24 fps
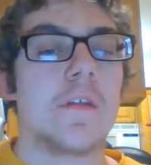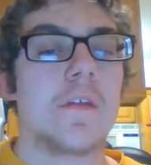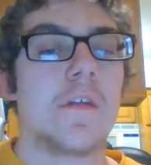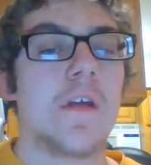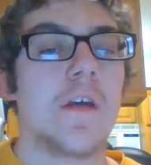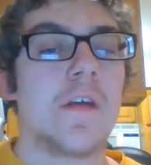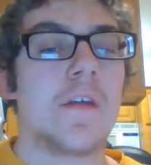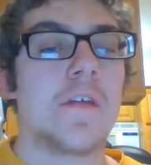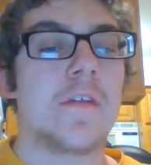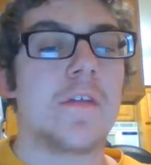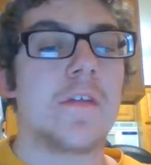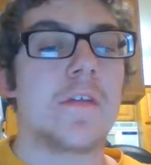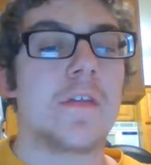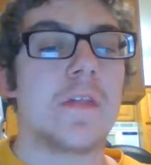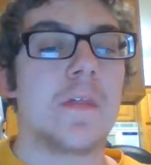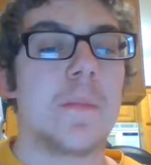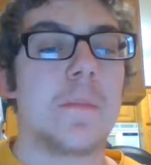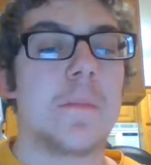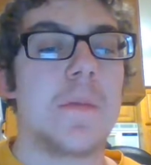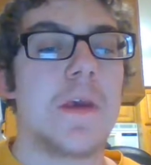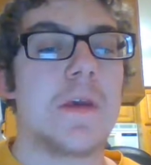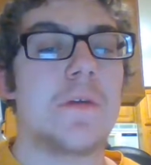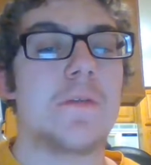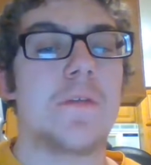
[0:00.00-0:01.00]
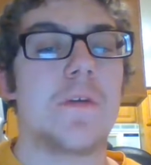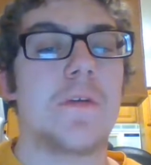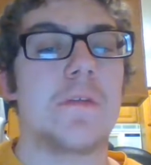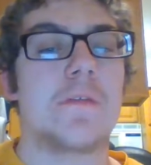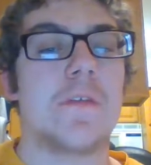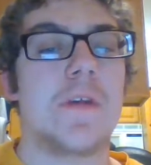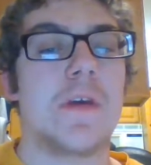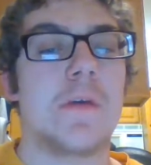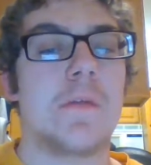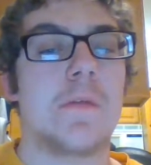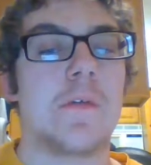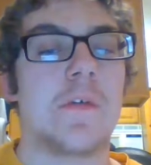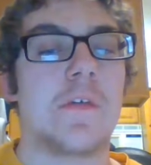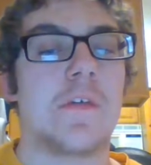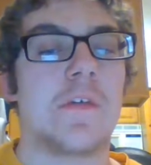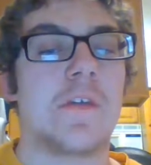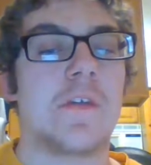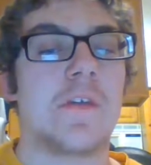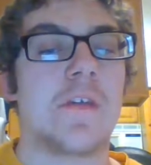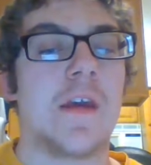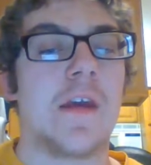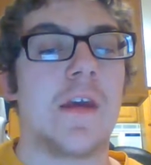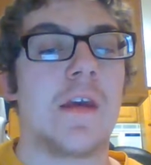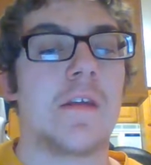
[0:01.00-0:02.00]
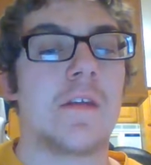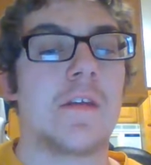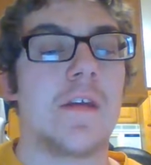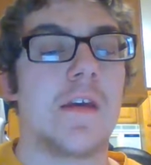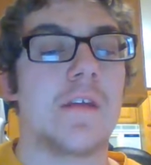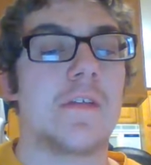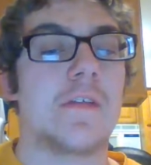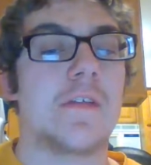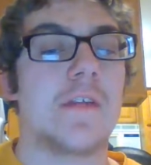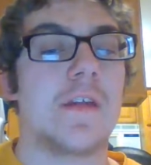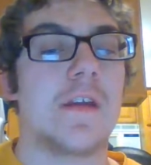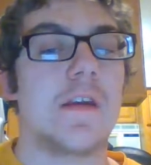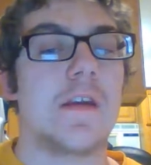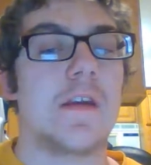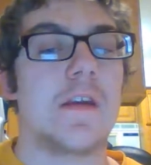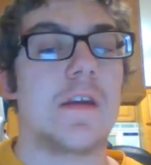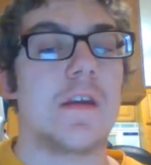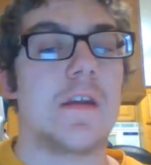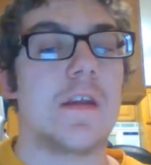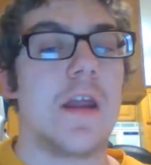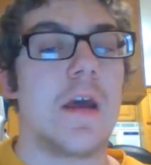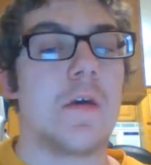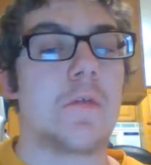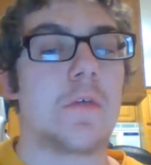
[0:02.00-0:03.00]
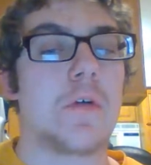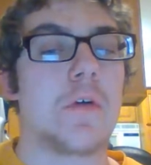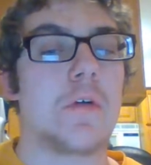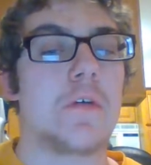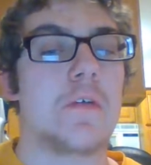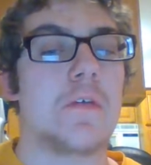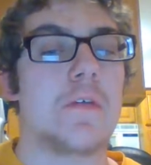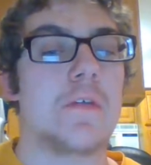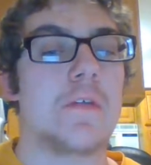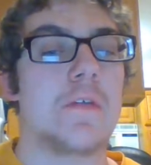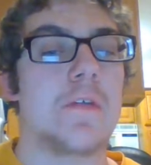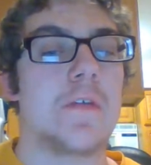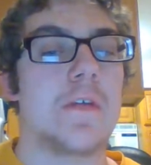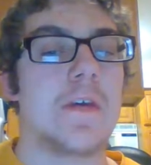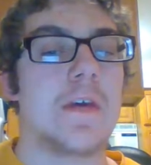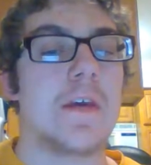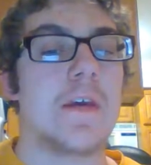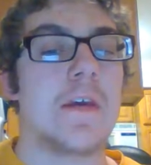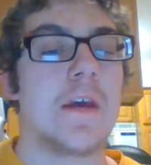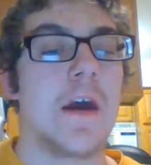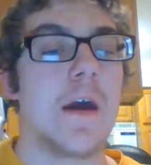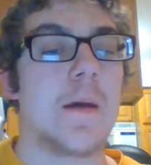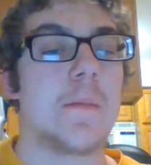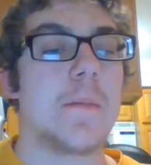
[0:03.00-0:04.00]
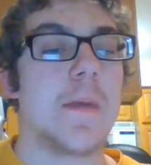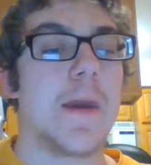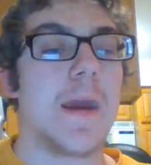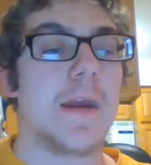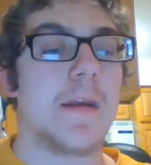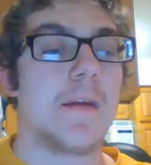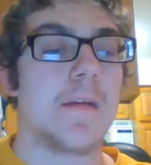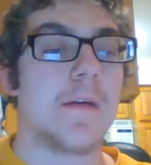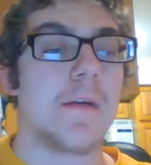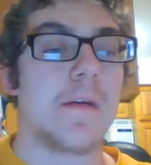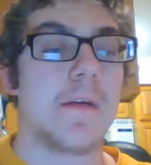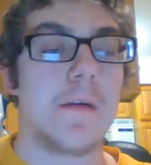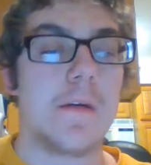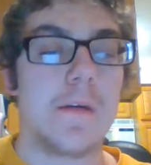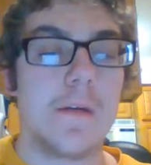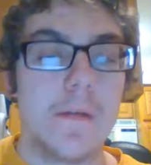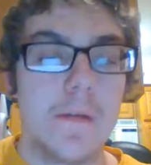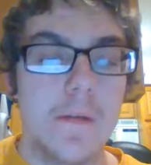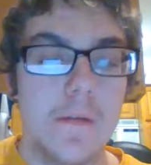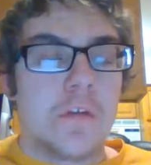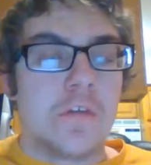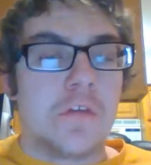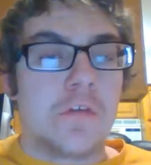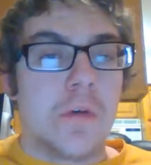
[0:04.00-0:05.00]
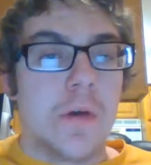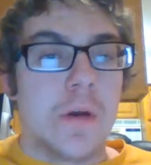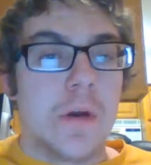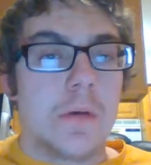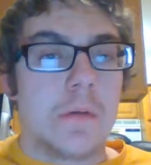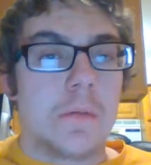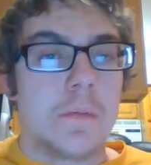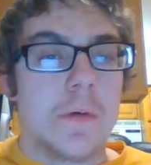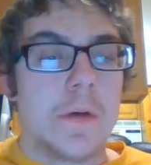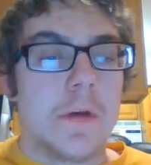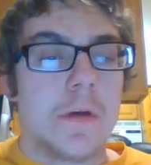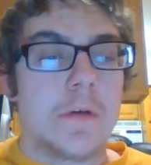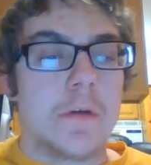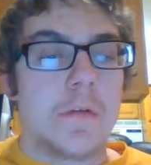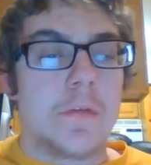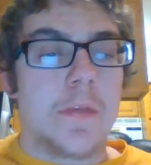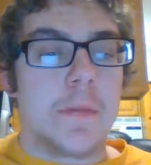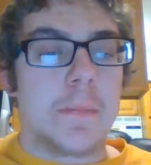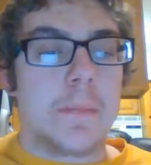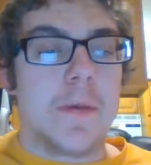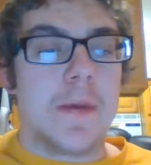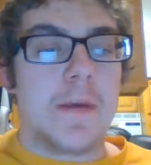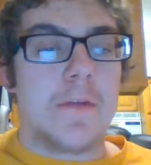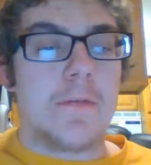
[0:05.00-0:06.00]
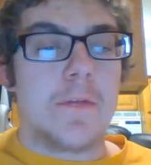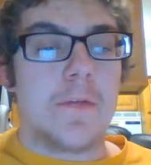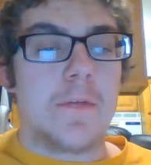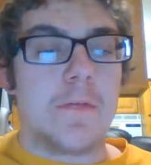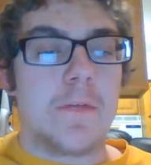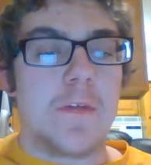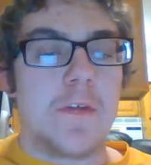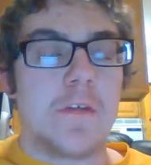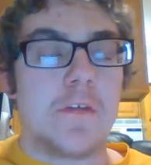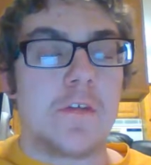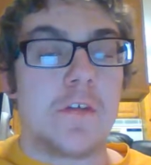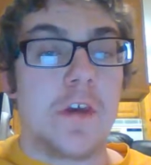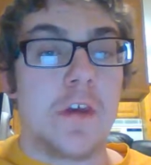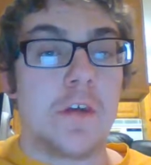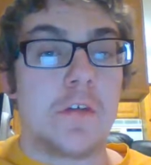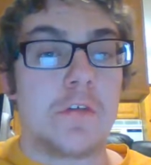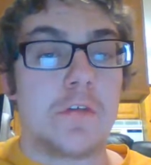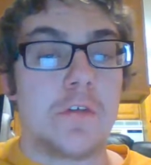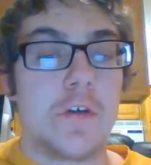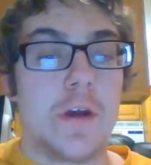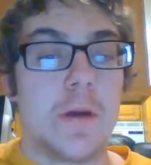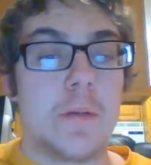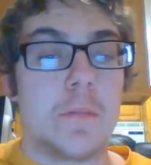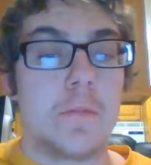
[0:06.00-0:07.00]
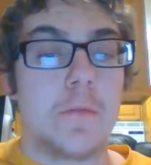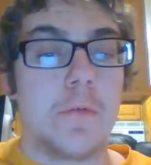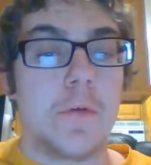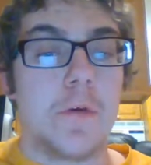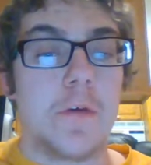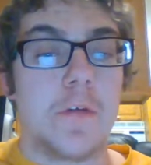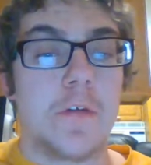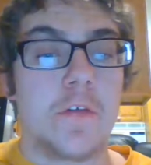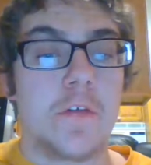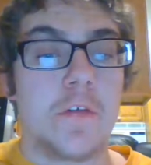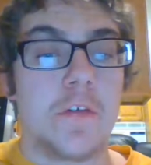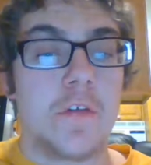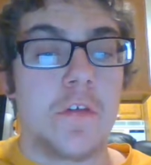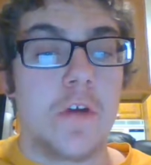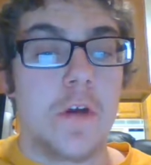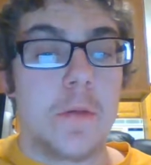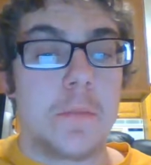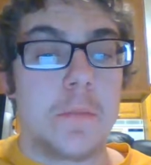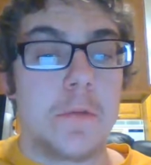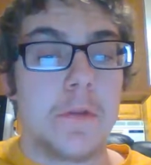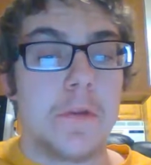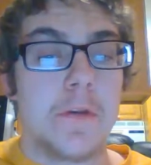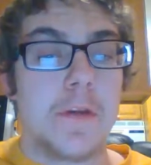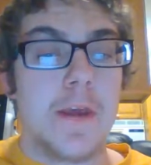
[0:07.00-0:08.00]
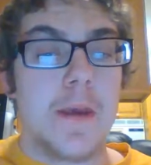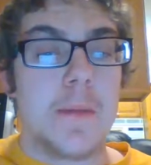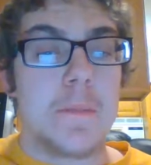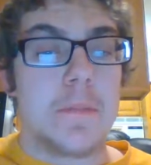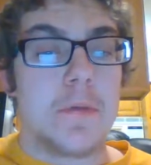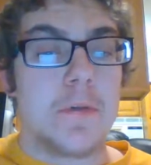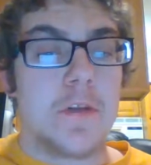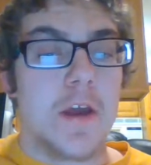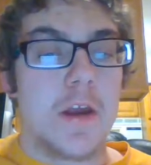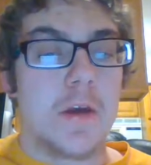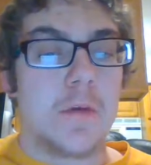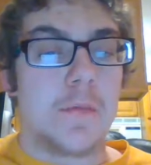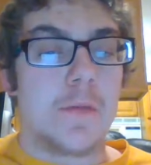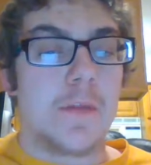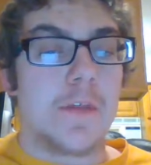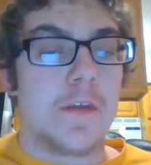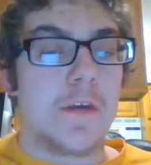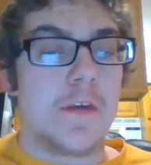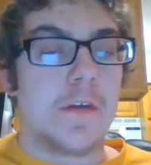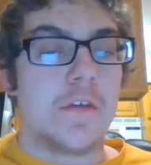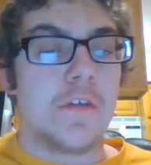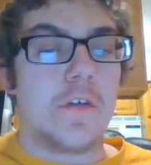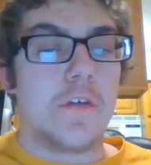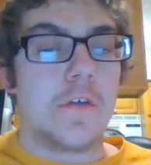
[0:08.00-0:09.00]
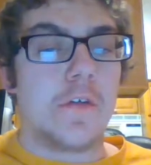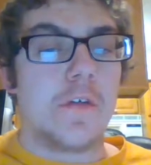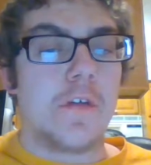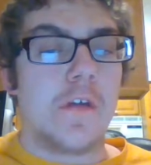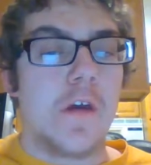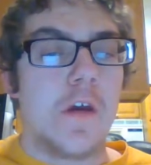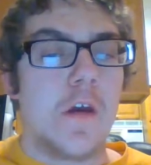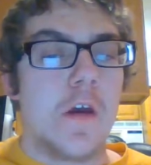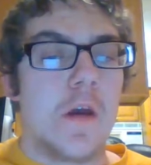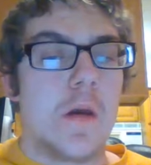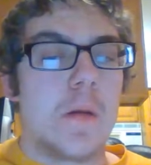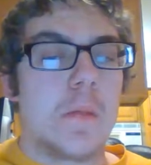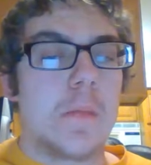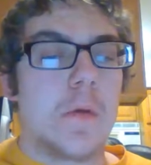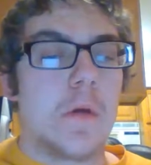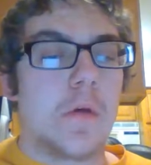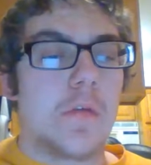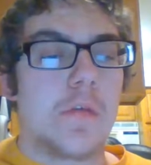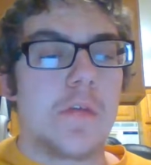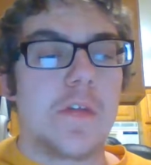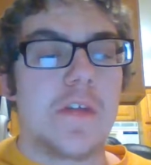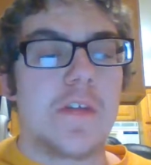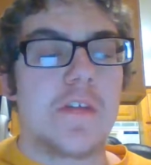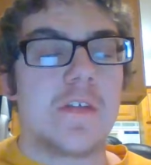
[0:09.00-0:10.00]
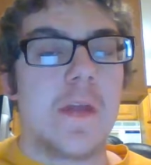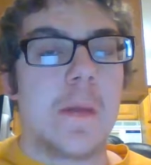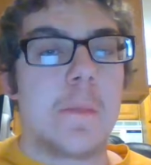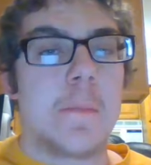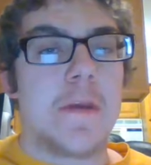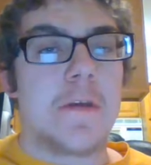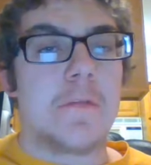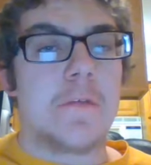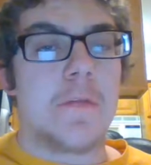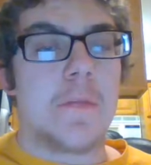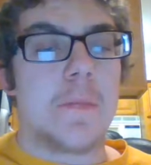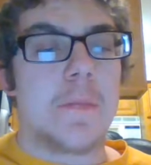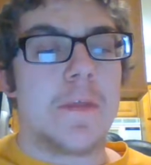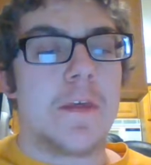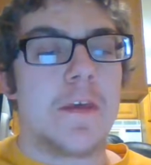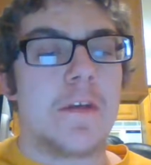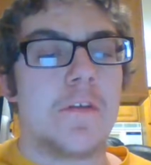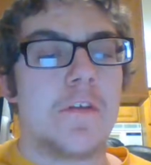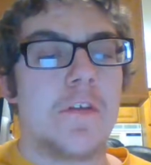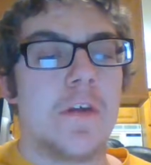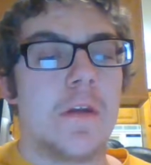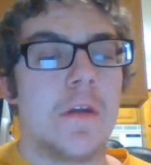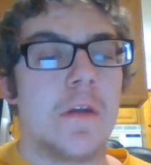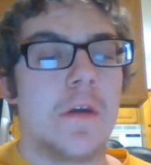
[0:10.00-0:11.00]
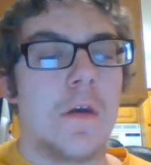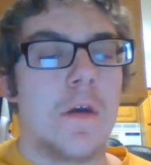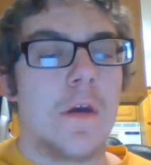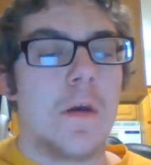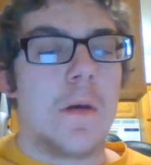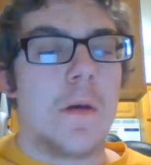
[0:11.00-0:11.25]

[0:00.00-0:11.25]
Thus, the P-50 was destined never to see combat. The short career of the P-50 Jastrzab was turbulent and plagued with issues, mostly stemming from the engine,